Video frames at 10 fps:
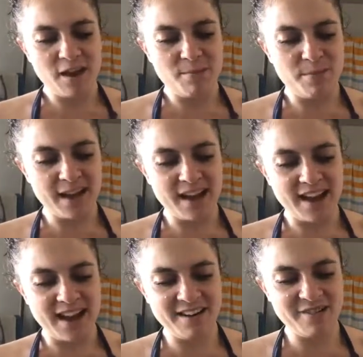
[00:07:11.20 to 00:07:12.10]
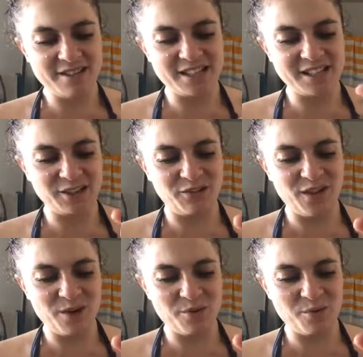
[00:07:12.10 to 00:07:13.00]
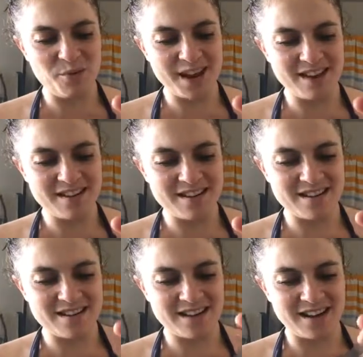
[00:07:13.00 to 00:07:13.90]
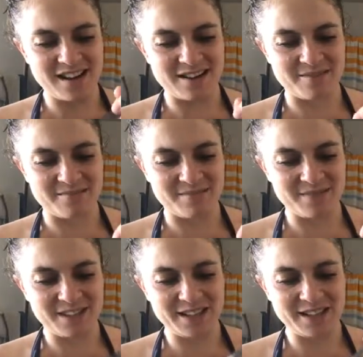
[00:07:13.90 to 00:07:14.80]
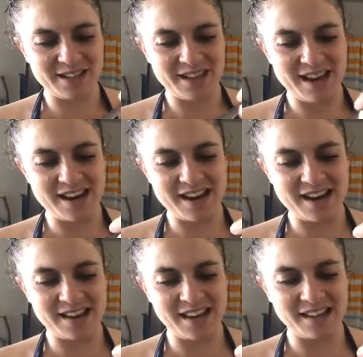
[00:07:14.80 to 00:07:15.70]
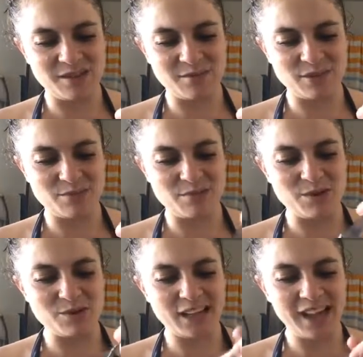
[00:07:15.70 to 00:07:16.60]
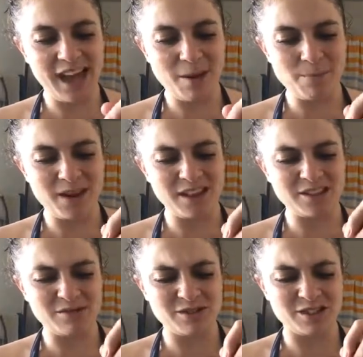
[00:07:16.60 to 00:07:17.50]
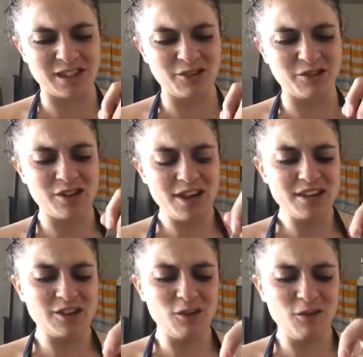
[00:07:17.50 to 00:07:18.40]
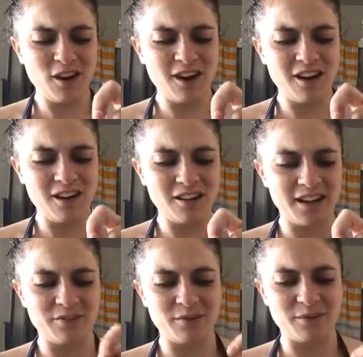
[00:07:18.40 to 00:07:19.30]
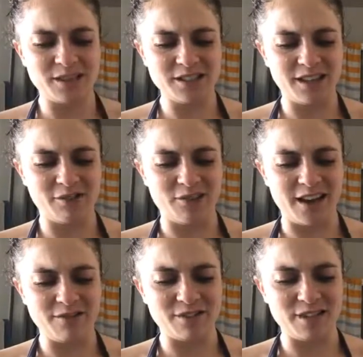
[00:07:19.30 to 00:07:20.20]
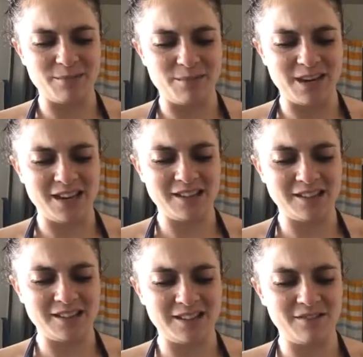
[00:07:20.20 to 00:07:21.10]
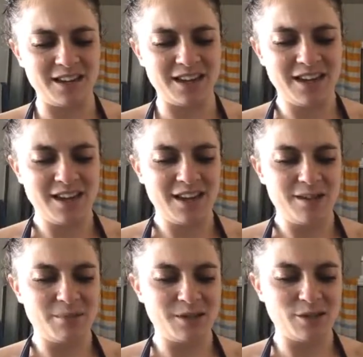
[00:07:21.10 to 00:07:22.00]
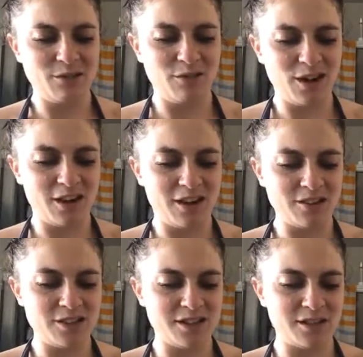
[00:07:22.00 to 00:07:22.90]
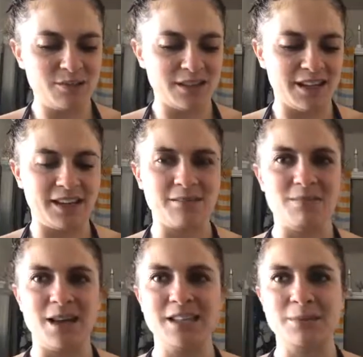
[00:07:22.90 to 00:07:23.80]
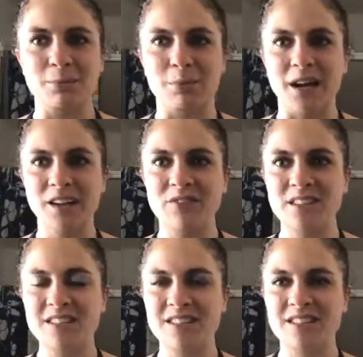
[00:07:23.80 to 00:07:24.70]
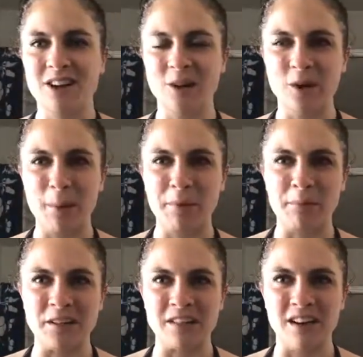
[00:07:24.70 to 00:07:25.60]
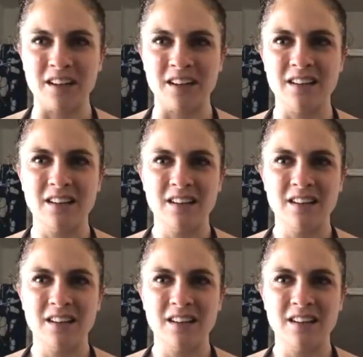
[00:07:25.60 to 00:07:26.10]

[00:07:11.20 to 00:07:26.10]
But I don't know, I just felt weird. And like there was no music happening. She was just like, so far, I've only watched like 5 or 10 minutes of it. But so far, all she did was like make some breakfast and talk crap on Madonna.